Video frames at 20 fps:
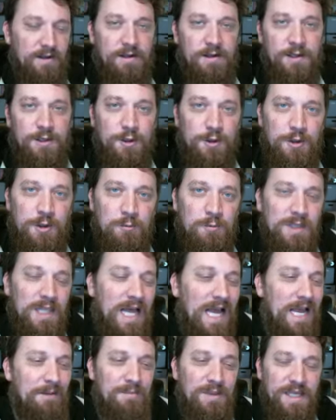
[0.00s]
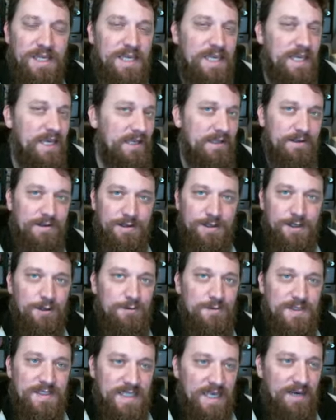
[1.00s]
you can reliably get, you know,
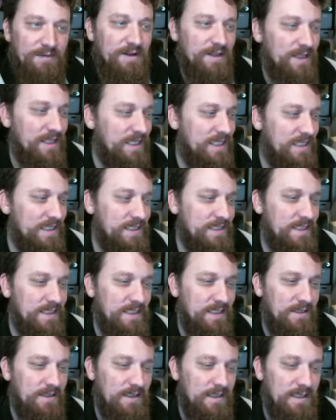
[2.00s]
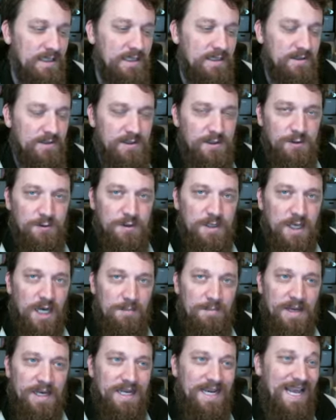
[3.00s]
seven of these into
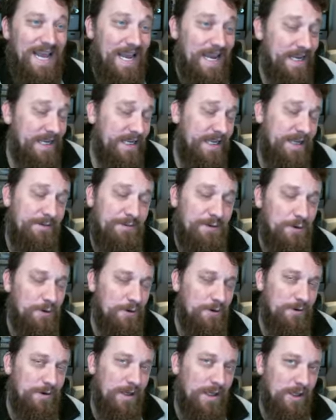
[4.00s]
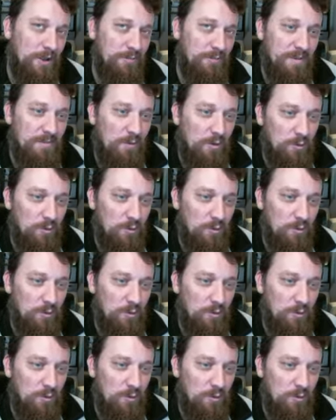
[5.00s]
combat, eight if you're a little bit more